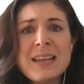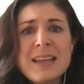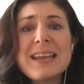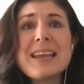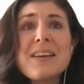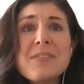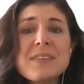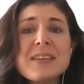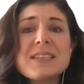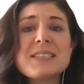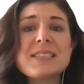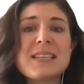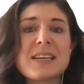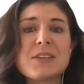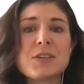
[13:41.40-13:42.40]
If these
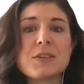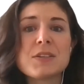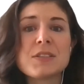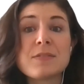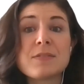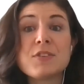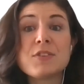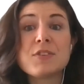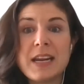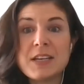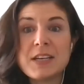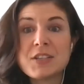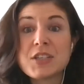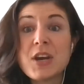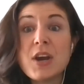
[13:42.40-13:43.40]
signals of
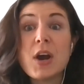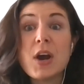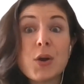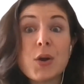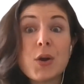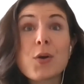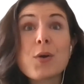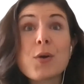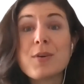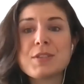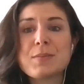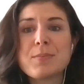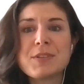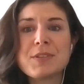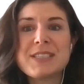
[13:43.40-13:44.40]
change occur
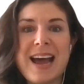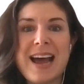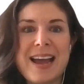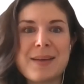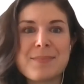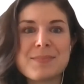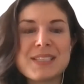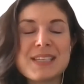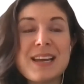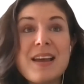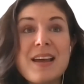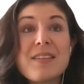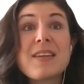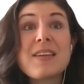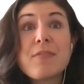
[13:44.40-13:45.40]
multiple times,
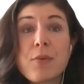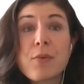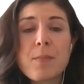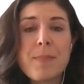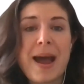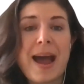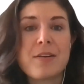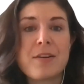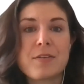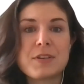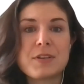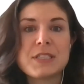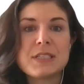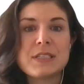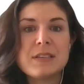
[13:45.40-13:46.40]
they form
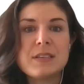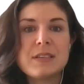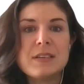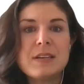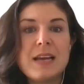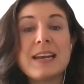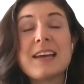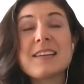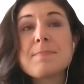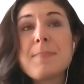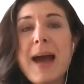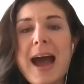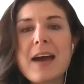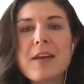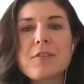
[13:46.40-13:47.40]
patterns. And as
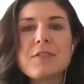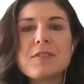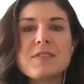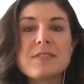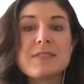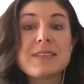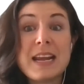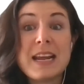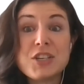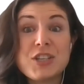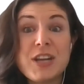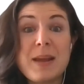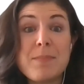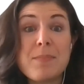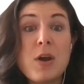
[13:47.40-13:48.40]
patterns take
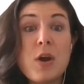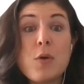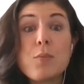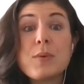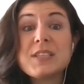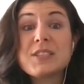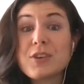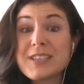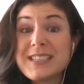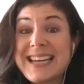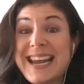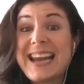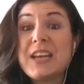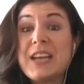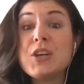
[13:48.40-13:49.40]
shape, we start to
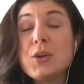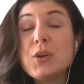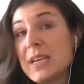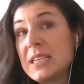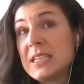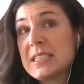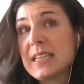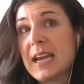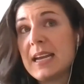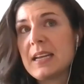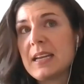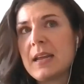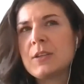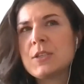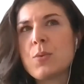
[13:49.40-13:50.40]
gain new insight
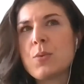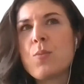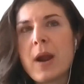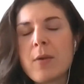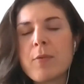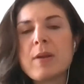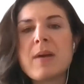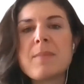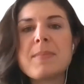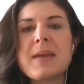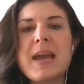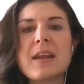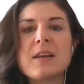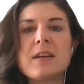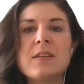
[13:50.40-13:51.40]
into where we might be
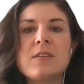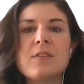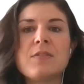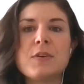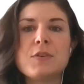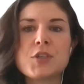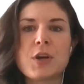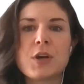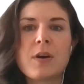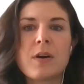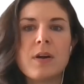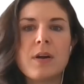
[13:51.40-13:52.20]
headed in the future.